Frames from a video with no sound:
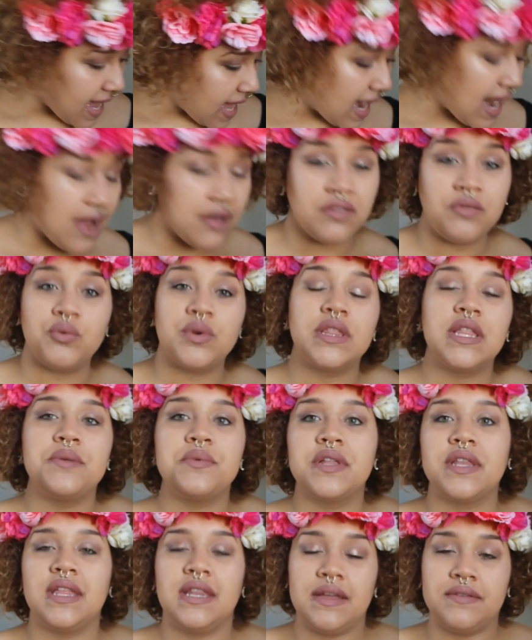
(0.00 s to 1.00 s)
and I really,
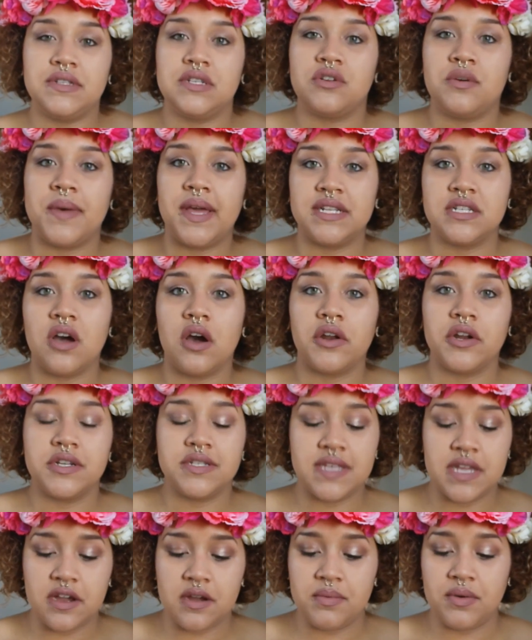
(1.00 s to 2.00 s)
really loved it on my
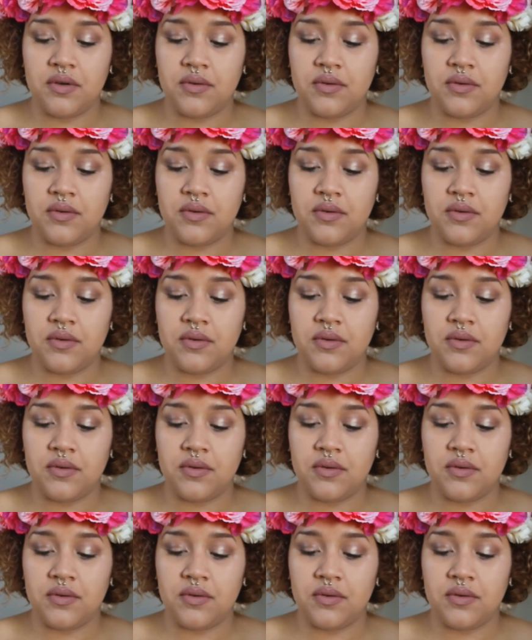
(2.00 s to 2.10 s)
daughter's hair.